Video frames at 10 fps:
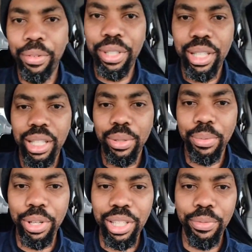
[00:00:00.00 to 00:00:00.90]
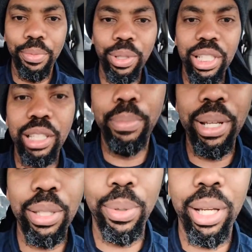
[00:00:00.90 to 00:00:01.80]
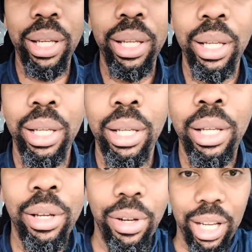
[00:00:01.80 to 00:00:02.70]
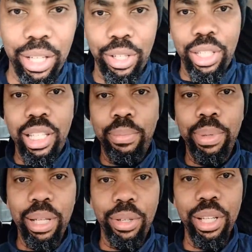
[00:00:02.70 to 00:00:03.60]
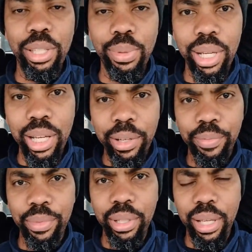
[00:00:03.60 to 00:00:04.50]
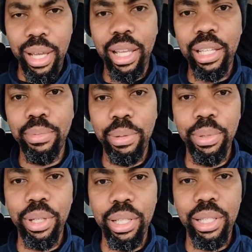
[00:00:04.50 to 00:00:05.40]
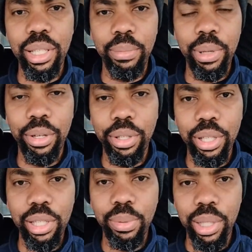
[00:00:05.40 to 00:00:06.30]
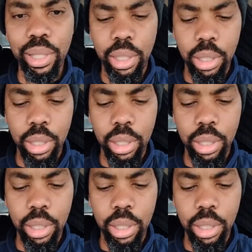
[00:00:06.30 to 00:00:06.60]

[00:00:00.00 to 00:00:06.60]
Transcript: do you see this way? I'm trying to see which is the best way. Okay, do you see it better this way? I guess maybe you can see it better this way.